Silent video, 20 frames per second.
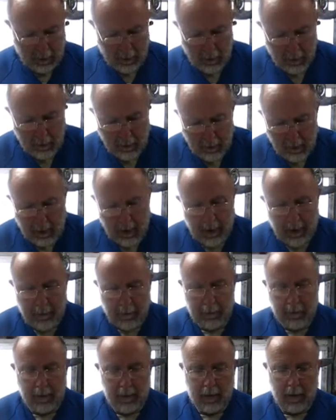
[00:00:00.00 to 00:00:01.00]
And there,
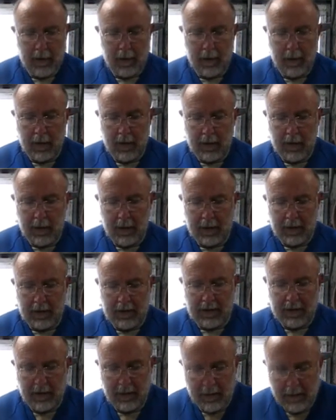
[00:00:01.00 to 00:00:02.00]
you can
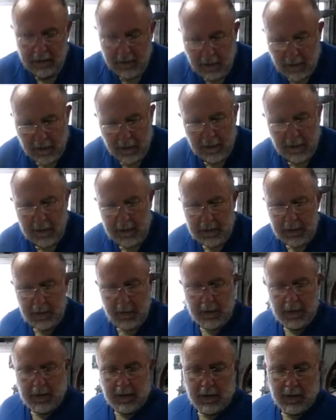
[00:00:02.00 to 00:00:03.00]
see the front of that
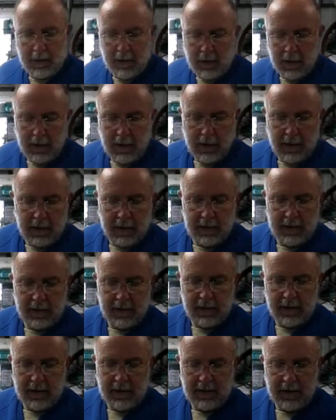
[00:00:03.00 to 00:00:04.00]
switch, you can see
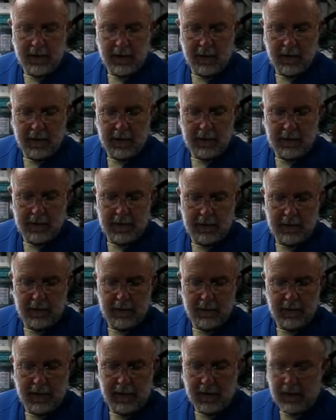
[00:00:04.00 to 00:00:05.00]
the side is still
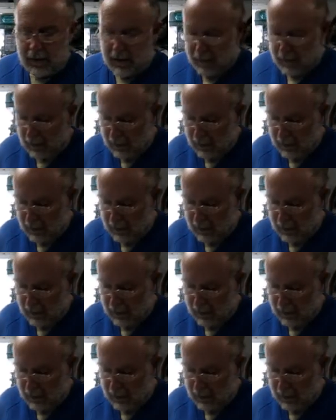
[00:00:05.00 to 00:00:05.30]
weathered.